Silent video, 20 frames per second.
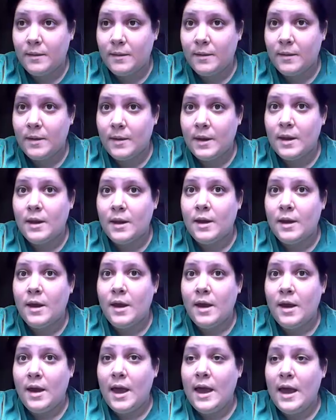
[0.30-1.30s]
Hey everyone, it's
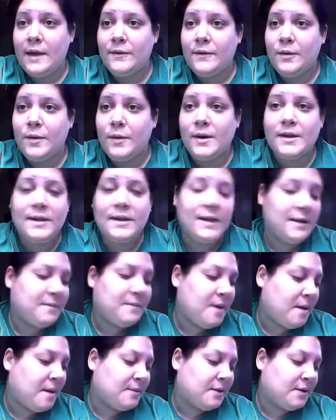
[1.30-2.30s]
Steve Pop I'm going to
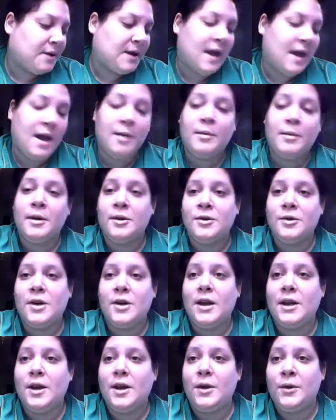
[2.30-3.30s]
try to go through
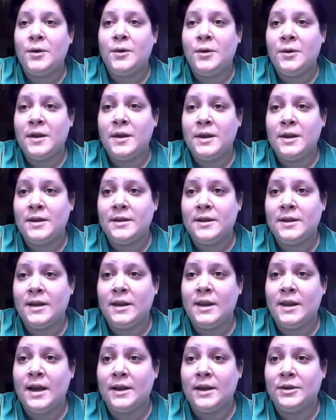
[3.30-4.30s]
this collection,
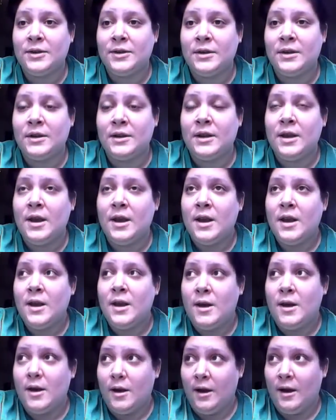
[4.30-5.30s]
uh,
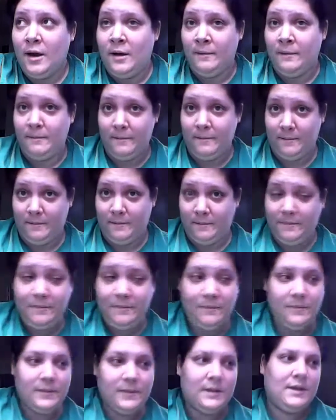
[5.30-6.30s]
excuse me,
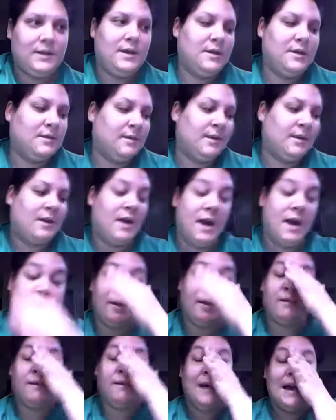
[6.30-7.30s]
kind of fast
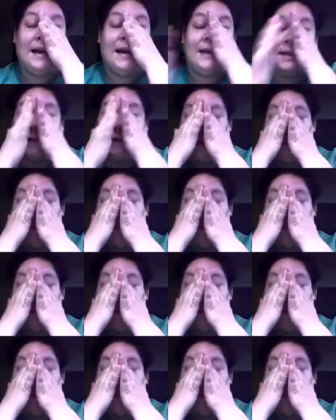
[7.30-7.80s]
because